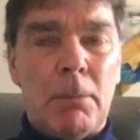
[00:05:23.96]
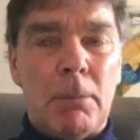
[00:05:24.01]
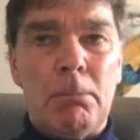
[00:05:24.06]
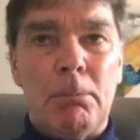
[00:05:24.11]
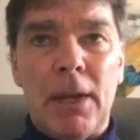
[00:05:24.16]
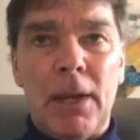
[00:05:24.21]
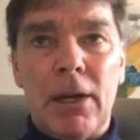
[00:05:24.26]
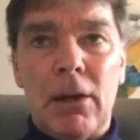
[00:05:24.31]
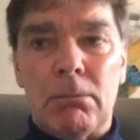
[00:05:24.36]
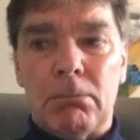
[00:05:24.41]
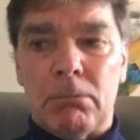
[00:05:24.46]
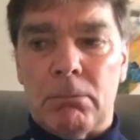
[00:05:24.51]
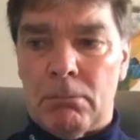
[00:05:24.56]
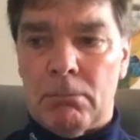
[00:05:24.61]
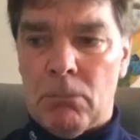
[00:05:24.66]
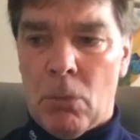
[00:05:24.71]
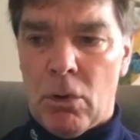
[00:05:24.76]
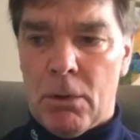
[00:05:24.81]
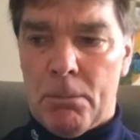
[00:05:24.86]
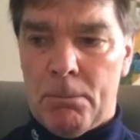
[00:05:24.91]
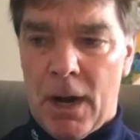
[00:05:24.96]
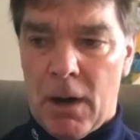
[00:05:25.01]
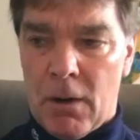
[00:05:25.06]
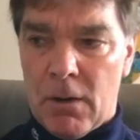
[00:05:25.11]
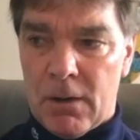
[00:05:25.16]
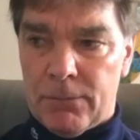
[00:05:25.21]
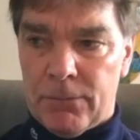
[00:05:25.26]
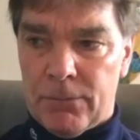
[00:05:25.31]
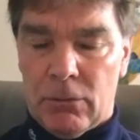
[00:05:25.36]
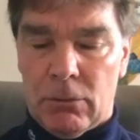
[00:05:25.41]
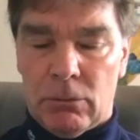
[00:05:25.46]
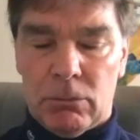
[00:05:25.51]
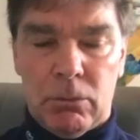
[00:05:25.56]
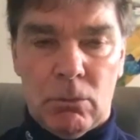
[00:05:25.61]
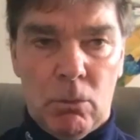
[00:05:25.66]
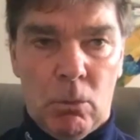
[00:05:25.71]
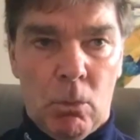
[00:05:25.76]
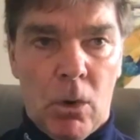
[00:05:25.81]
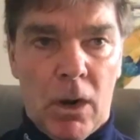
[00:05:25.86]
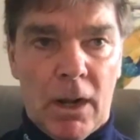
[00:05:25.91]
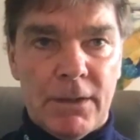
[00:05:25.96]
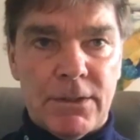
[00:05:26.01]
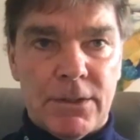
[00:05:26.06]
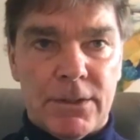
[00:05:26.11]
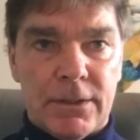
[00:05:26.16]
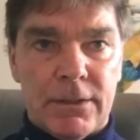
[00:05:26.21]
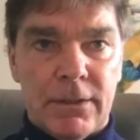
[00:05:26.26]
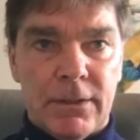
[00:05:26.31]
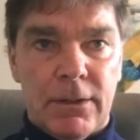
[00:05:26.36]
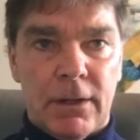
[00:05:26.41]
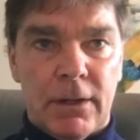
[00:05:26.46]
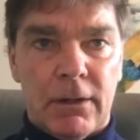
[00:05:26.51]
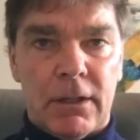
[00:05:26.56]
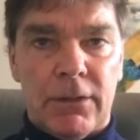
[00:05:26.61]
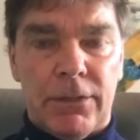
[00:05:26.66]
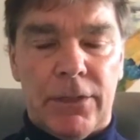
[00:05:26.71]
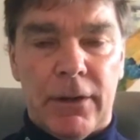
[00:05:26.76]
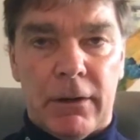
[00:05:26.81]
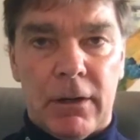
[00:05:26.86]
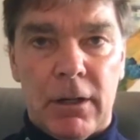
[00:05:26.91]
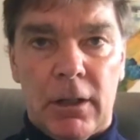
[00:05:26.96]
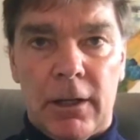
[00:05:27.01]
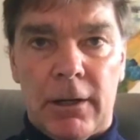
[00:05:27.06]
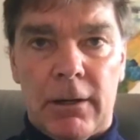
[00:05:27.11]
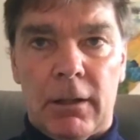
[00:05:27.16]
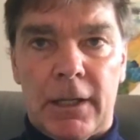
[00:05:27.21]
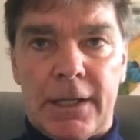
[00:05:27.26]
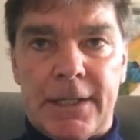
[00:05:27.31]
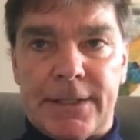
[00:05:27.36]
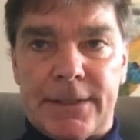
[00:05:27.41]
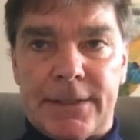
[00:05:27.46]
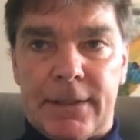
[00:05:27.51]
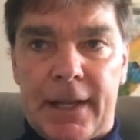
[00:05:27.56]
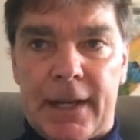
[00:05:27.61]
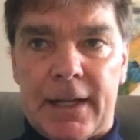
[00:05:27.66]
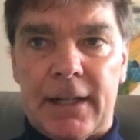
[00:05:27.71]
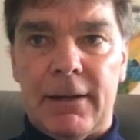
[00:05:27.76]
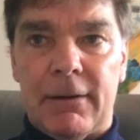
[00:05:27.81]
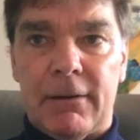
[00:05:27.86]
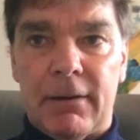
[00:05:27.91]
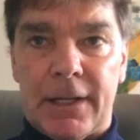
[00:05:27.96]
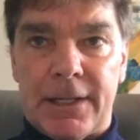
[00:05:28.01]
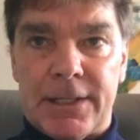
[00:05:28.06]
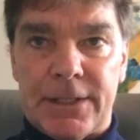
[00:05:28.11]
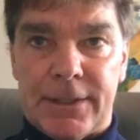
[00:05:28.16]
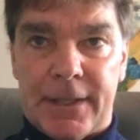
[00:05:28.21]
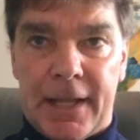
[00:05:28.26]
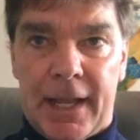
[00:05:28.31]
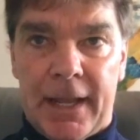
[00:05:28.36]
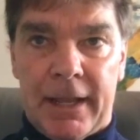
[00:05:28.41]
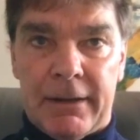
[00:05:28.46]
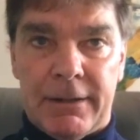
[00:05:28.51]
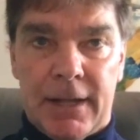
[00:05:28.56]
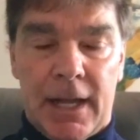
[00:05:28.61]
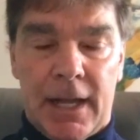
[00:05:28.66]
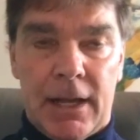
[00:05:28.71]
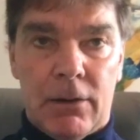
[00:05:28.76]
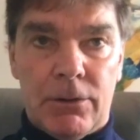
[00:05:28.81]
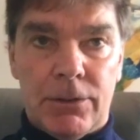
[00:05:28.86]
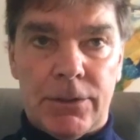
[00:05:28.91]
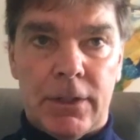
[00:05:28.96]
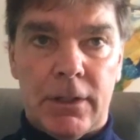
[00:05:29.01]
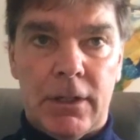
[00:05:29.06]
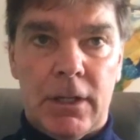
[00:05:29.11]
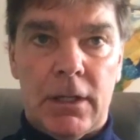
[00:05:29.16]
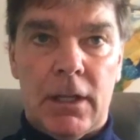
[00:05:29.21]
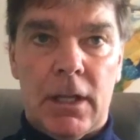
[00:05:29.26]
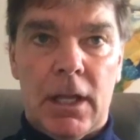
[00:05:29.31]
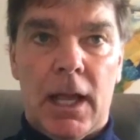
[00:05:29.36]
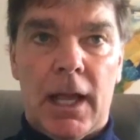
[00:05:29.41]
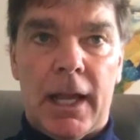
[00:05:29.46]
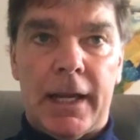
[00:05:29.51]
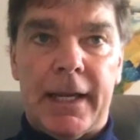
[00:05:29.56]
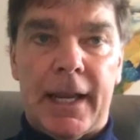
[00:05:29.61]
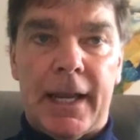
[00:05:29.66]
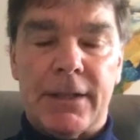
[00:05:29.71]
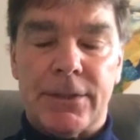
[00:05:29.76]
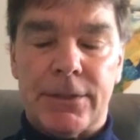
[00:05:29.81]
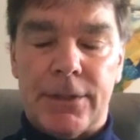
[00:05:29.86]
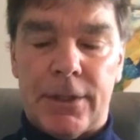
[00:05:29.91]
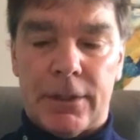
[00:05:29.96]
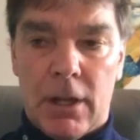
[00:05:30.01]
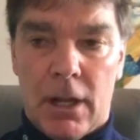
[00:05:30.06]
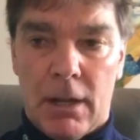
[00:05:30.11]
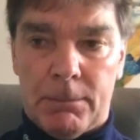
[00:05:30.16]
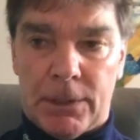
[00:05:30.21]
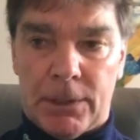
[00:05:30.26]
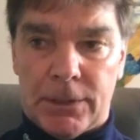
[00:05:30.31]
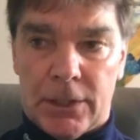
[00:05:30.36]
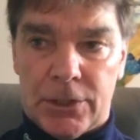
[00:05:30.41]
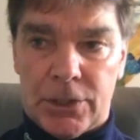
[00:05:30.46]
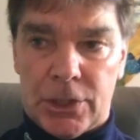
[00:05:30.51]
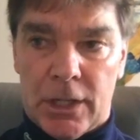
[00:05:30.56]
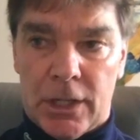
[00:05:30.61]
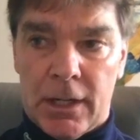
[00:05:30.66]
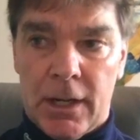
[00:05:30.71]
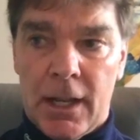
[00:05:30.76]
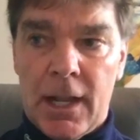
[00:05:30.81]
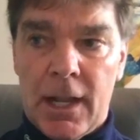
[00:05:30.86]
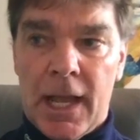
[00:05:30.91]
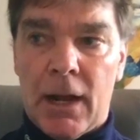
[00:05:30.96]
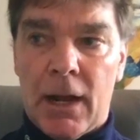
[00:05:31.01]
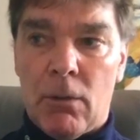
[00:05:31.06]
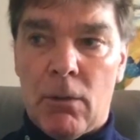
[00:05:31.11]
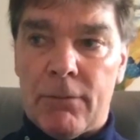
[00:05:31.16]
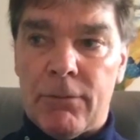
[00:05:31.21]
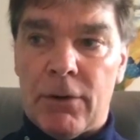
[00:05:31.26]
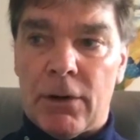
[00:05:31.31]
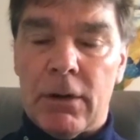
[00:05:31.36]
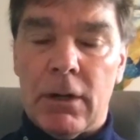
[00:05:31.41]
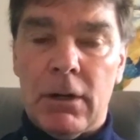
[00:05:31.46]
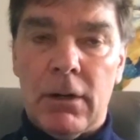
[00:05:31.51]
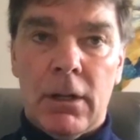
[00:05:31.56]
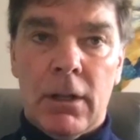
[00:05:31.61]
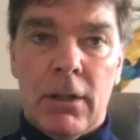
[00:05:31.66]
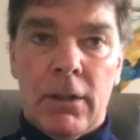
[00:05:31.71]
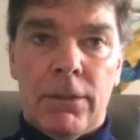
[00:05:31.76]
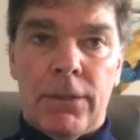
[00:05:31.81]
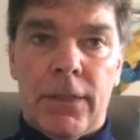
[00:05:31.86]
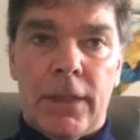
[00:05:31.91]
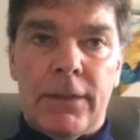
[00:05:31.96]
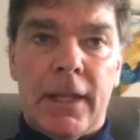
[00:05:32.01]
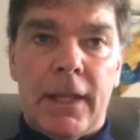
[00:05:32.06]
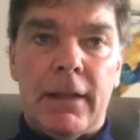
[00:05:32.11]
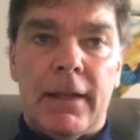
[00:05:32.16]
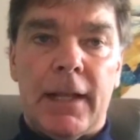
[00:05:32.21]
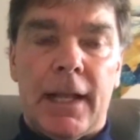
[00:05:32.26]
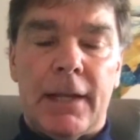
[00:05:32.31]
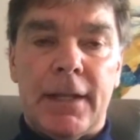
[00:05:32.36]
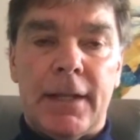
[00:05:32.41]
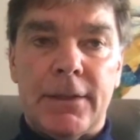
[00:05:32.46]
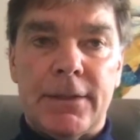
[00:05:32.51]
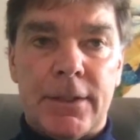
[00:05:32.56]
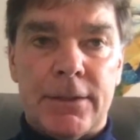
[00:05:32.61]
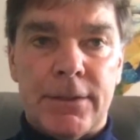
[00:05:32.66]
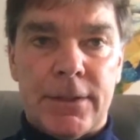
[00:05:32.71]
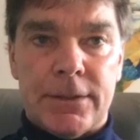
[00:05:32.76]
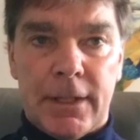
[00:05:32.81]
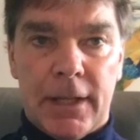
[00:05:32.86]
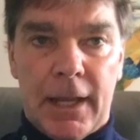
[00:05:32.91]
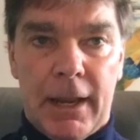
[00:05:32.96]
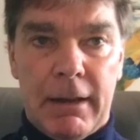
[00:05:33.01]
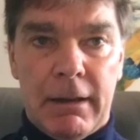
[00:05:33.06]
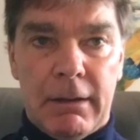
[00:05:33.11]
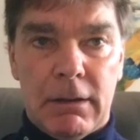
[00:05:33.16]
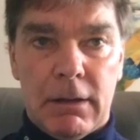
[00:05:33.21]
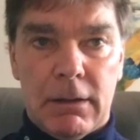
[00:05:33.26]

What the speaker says: bigger, more powerful ones, they clearly stand out against the competition. However, that doesn't say